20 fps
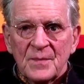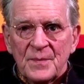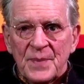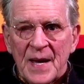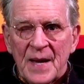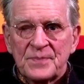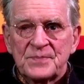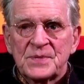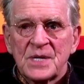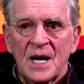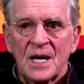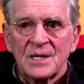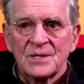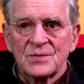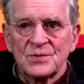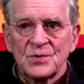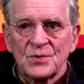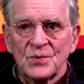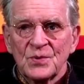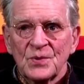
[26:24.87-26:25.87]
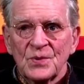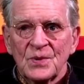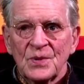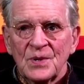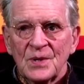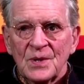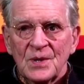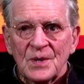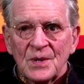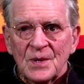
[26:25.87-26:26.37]
baptize you
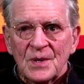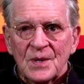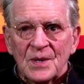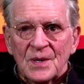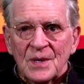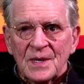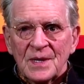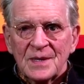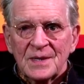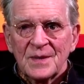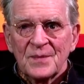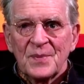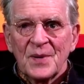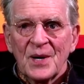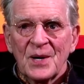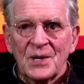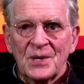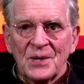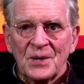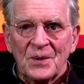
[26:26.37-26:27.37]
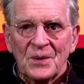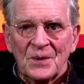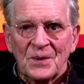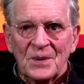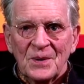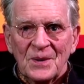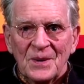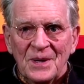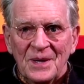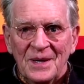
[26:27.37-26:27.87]
in the
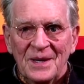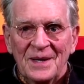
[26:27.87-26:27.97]
bardo.